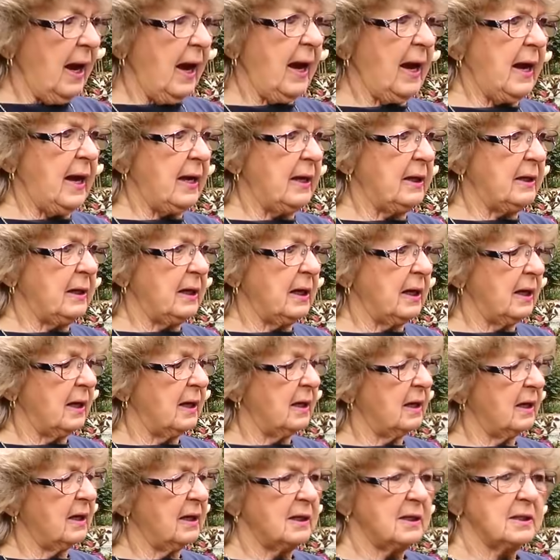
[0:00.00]
and
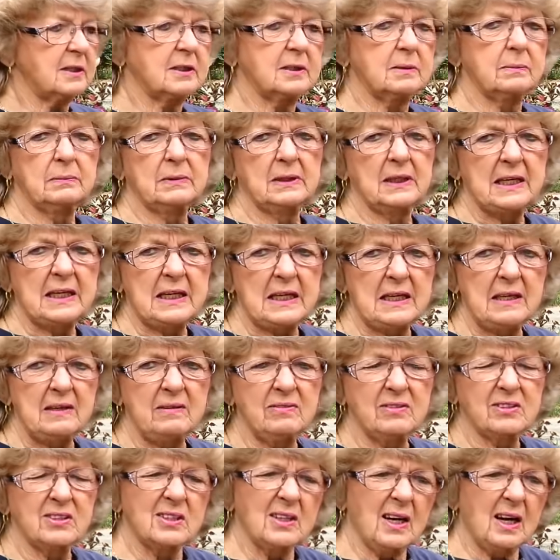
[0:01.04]
some
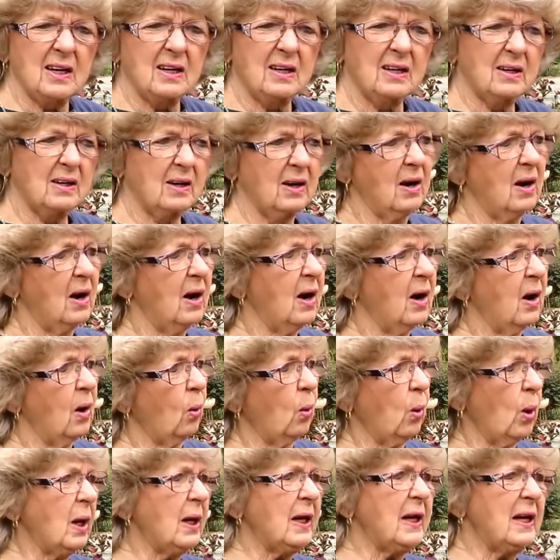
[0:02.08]
leaves or
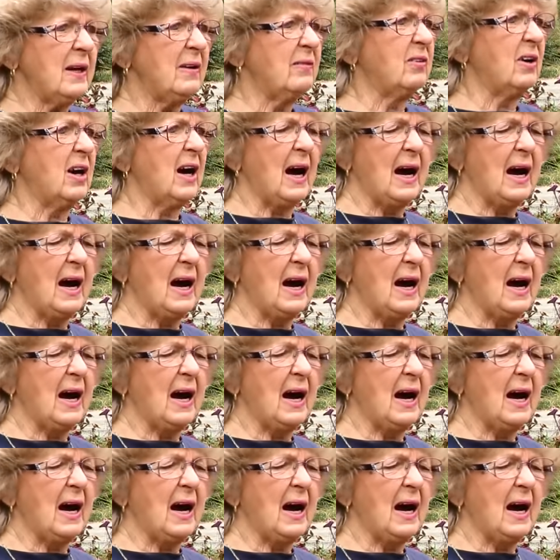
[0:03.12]
whatever.